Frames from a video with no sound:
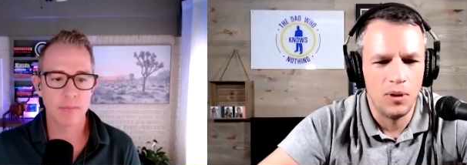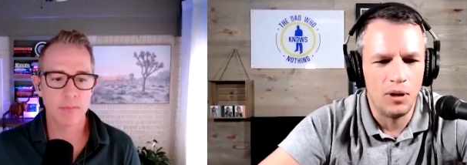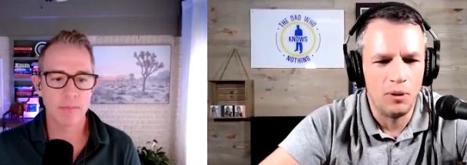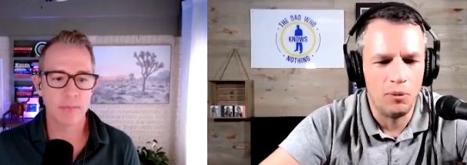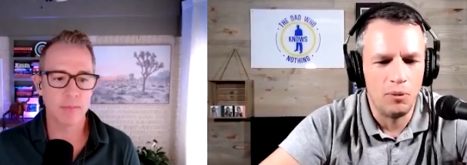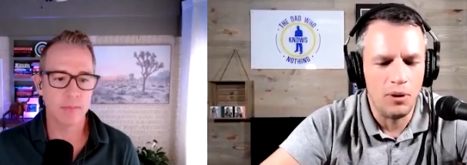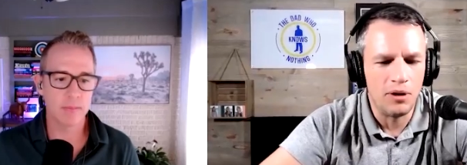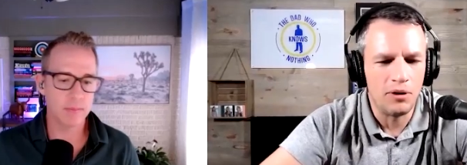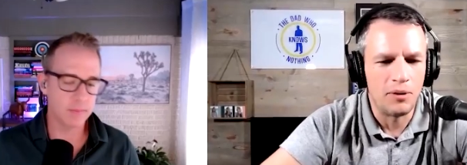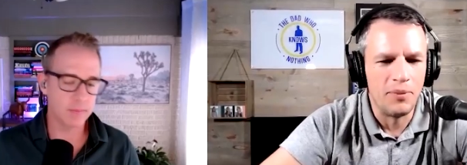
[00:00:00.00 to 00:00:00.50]
Speaker 1: Well,
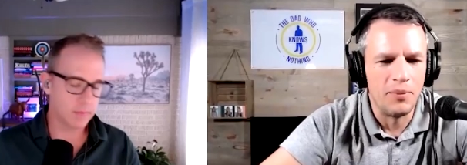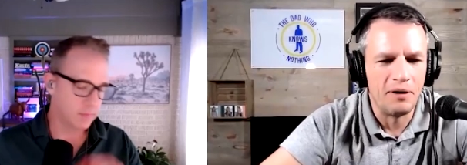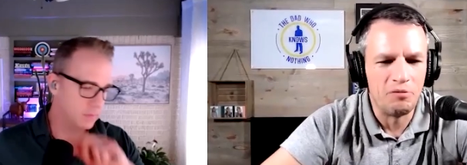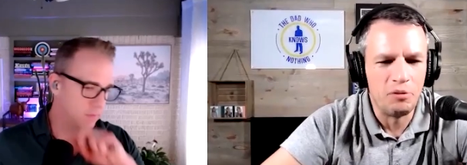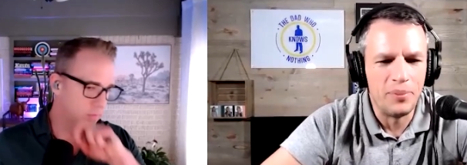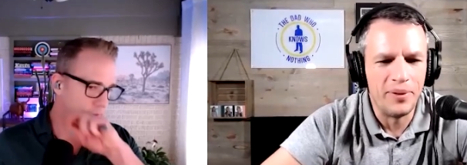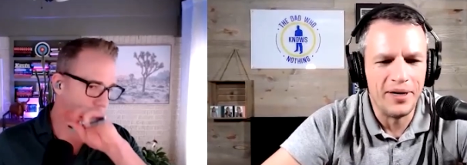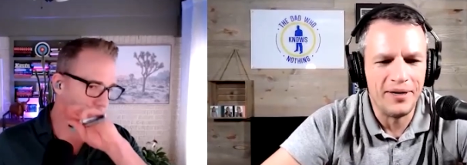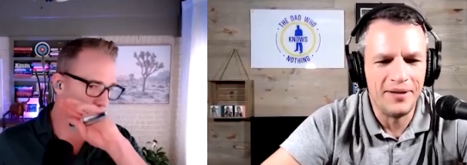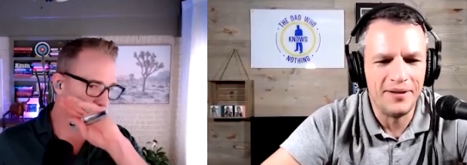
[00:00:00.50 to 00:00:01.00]
welcome
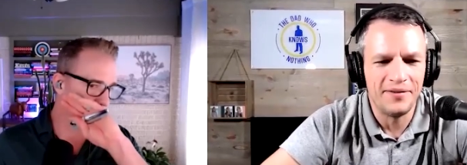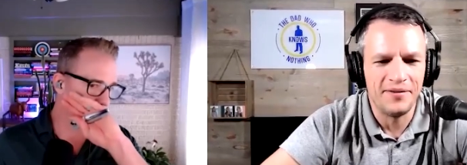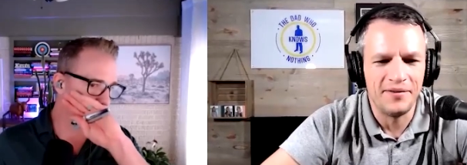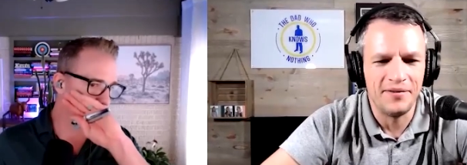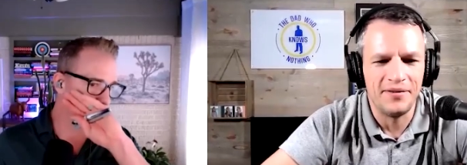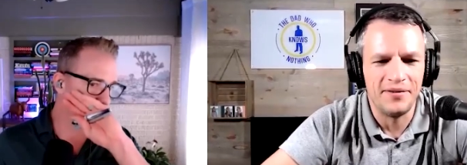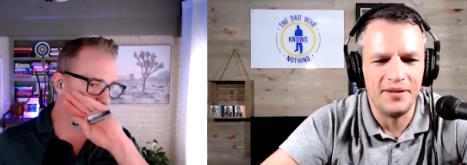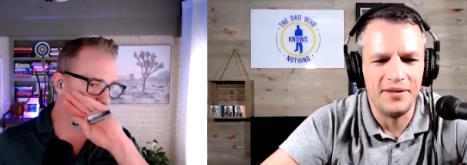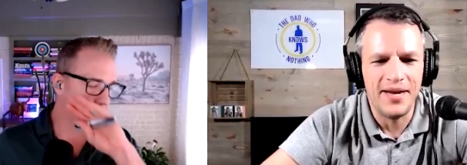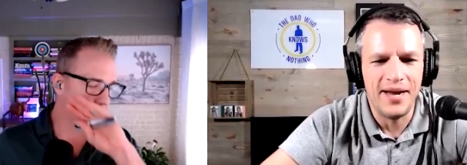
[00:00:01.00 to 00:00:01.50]
everybody. This
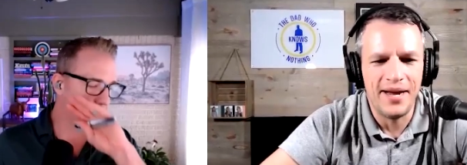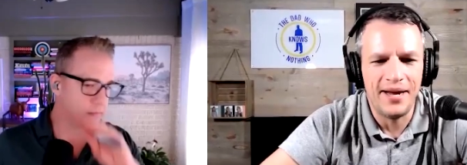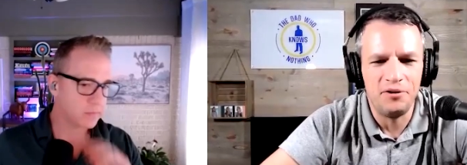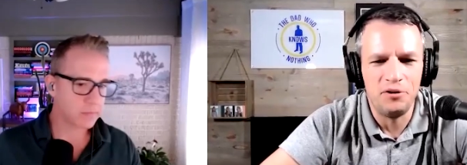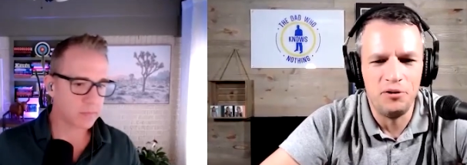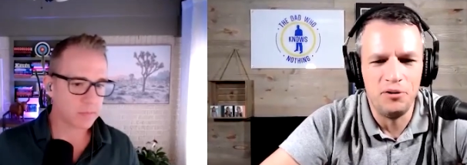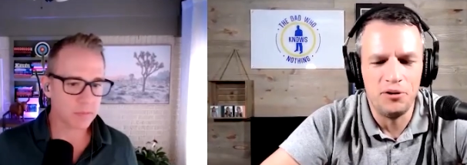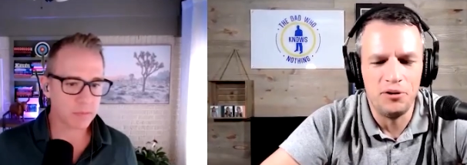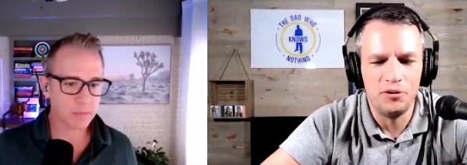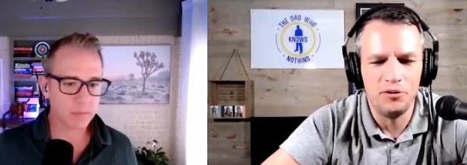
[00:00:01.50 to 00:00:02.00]
is the Dad
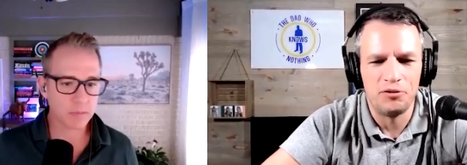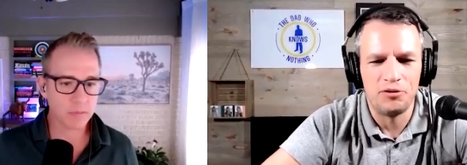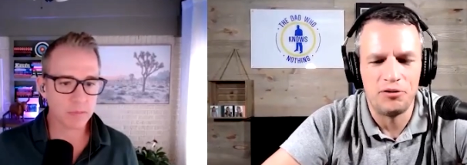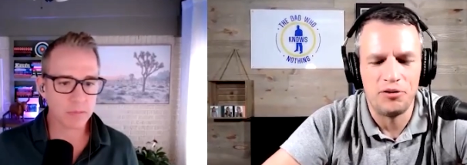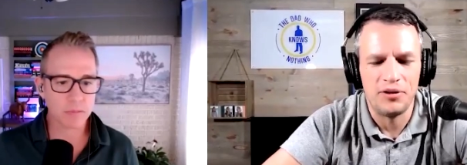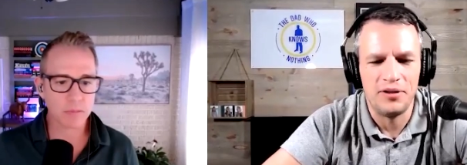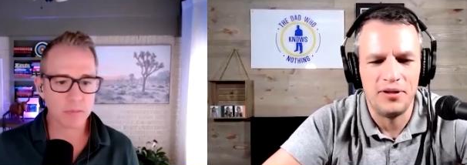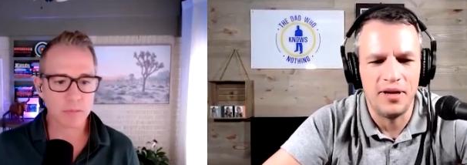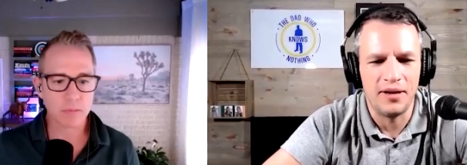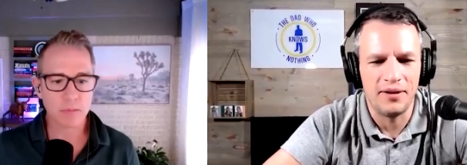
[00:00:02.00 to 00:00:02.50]
Who
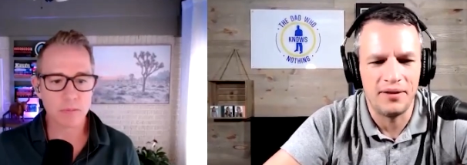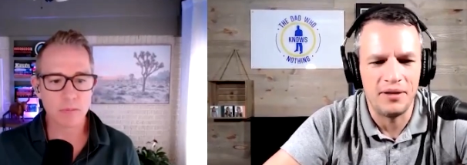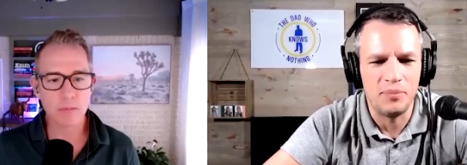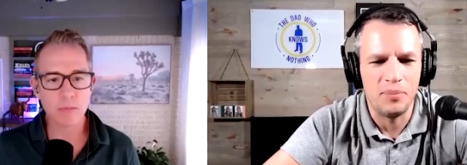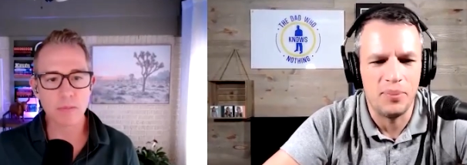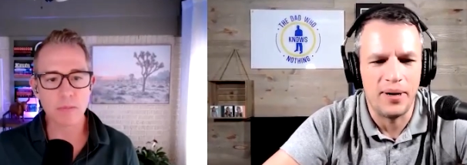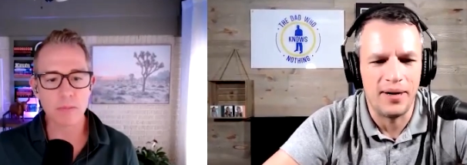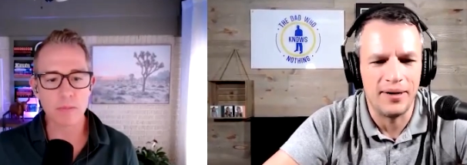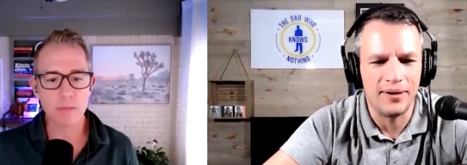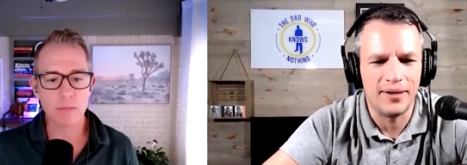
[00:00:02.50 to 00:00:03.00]
Knows
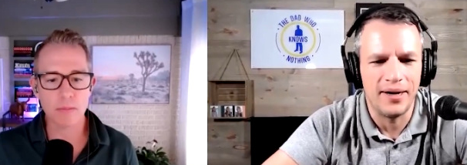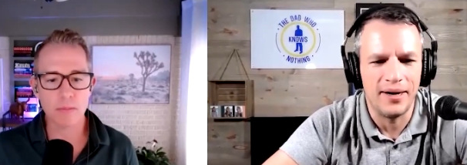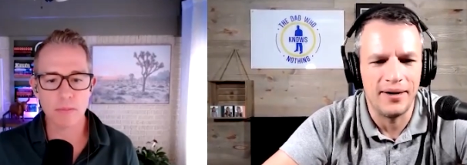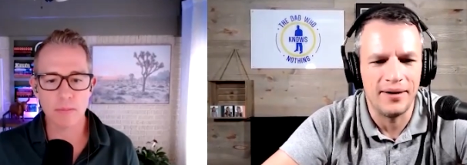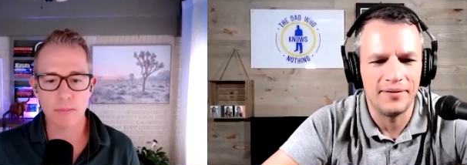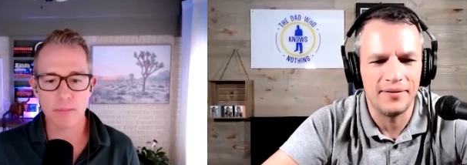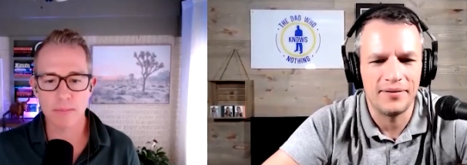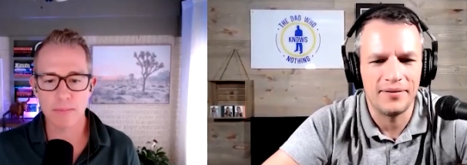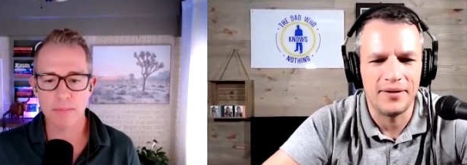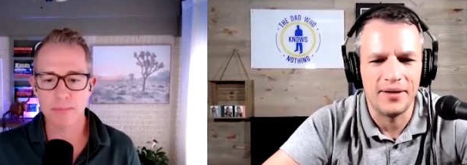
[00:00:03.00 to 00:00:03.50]
Nothing
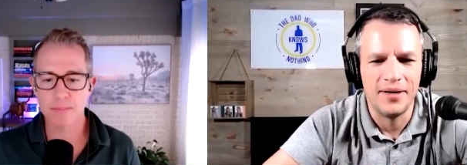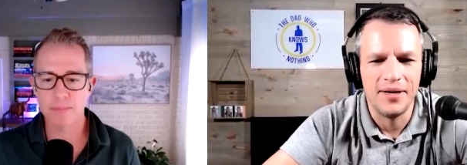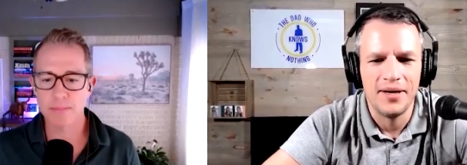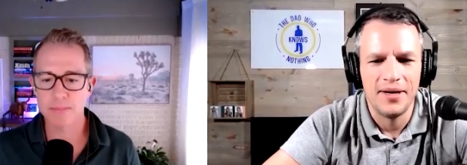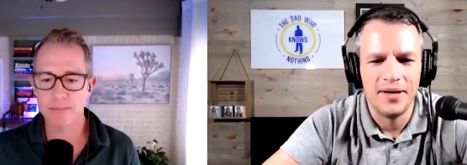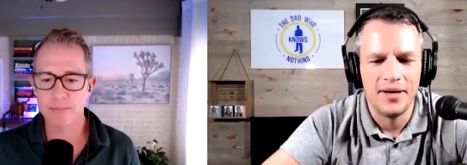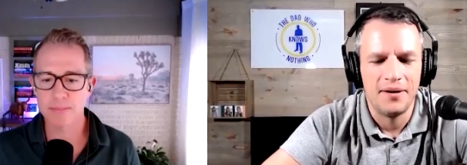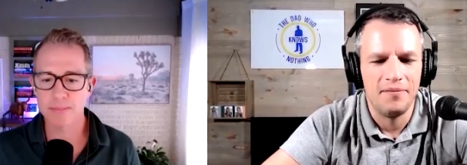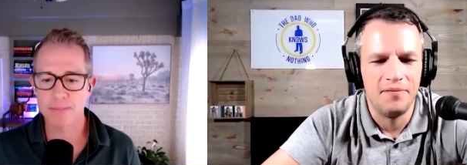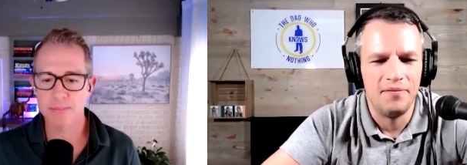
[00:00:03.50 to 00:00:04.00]
podcast.
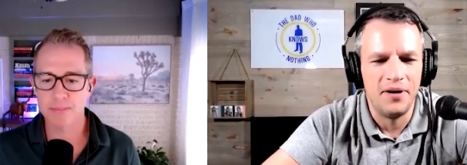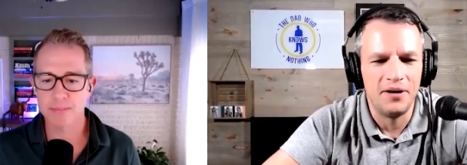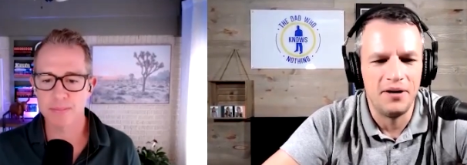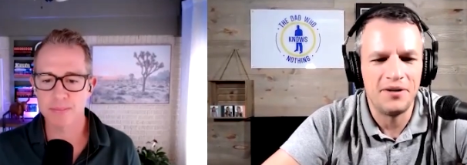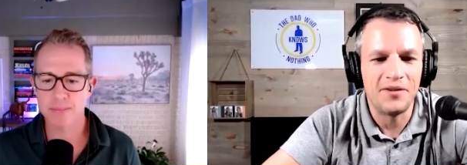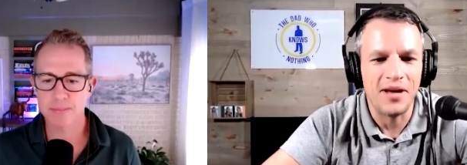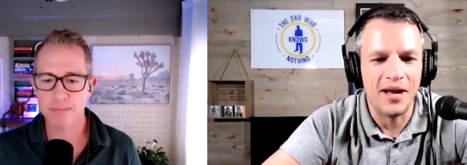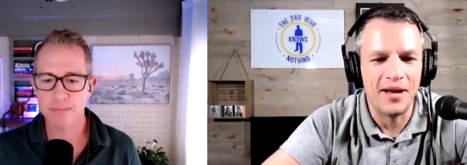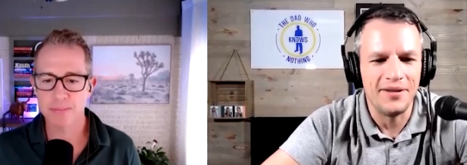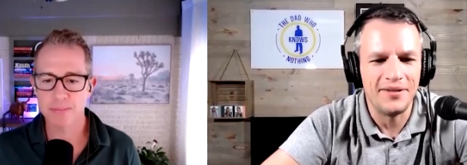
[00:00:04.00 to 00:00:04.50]
Very
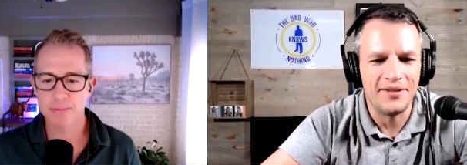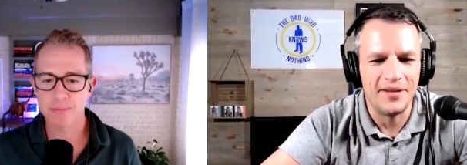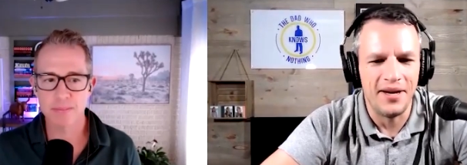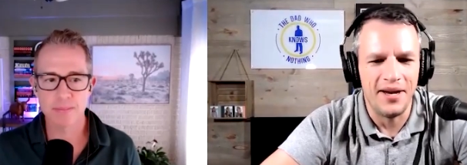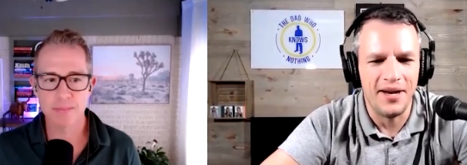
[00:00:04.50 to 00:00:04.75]
excited